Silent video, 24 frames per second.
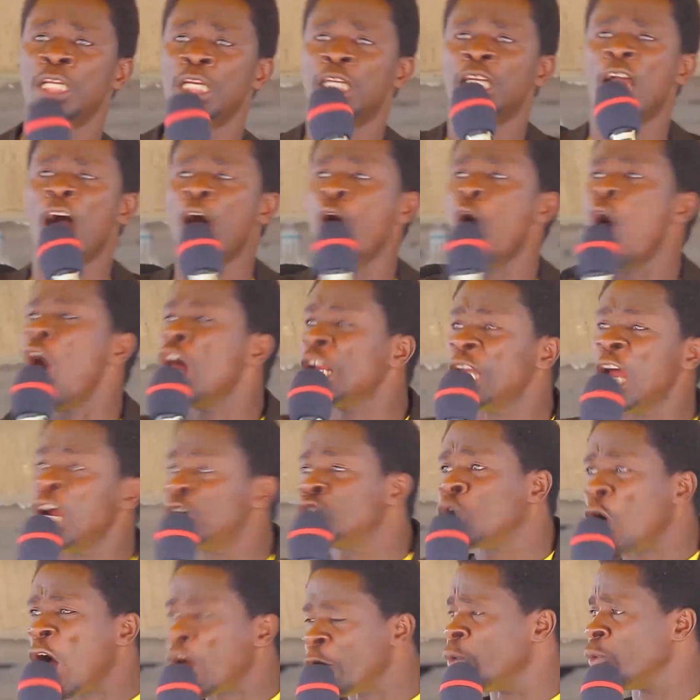
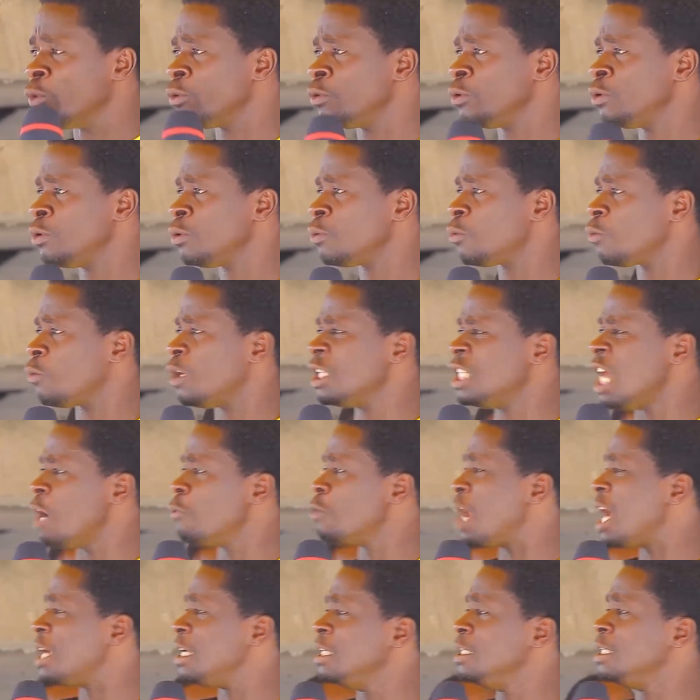The only gun when you're
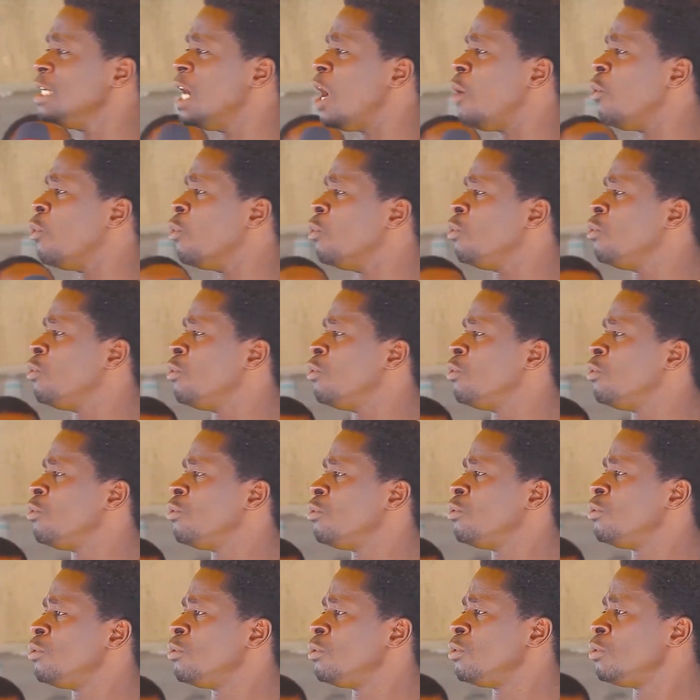ready, dear.
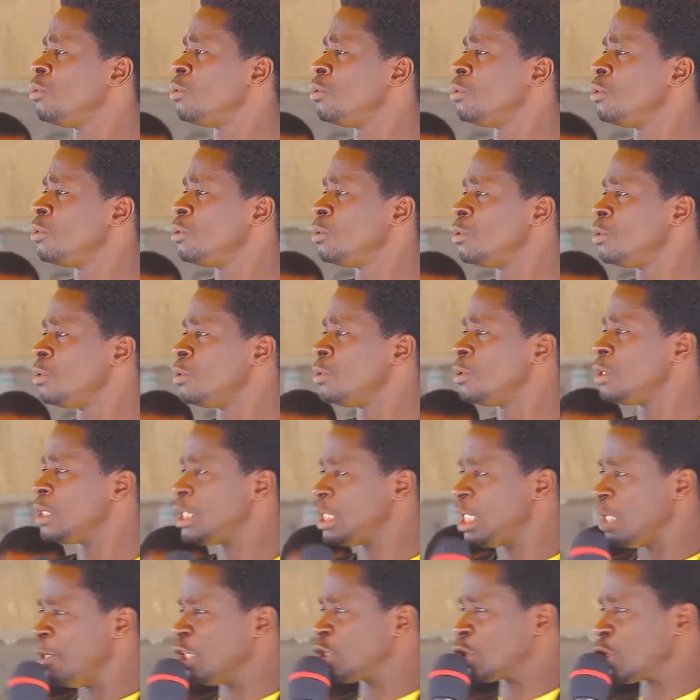
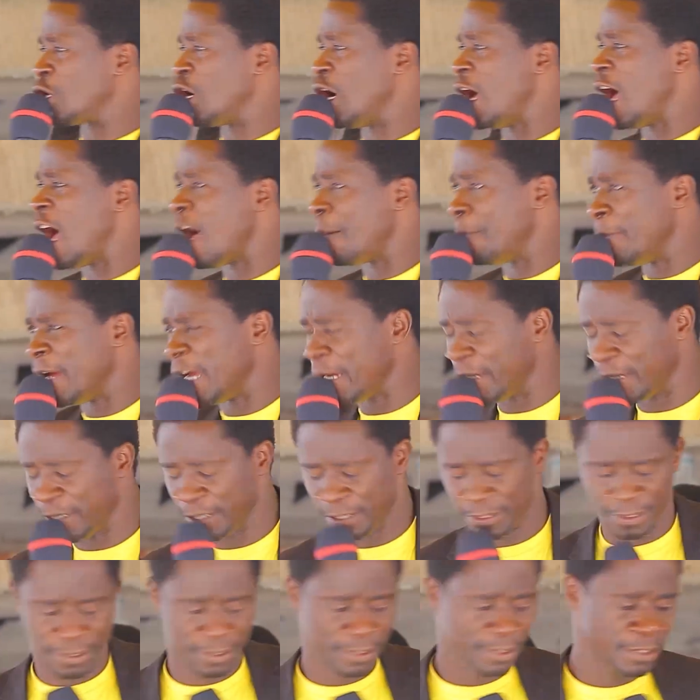Jemeso,
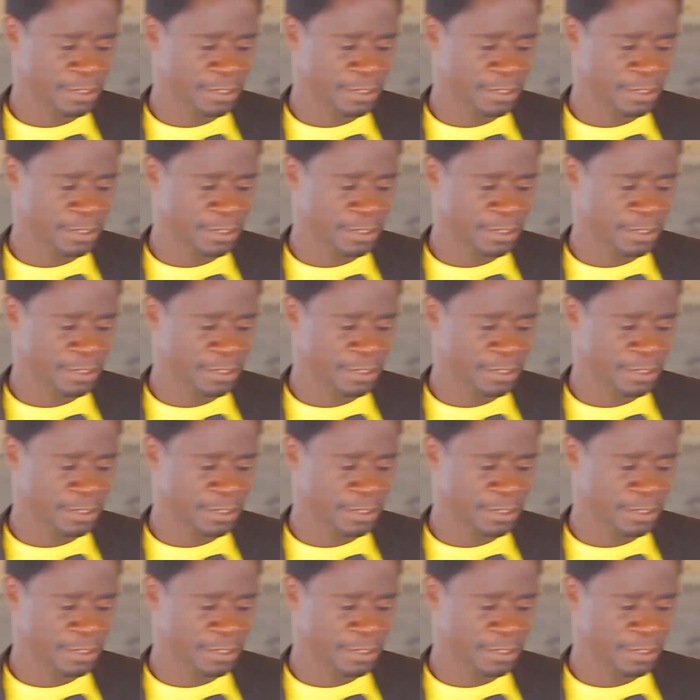amen.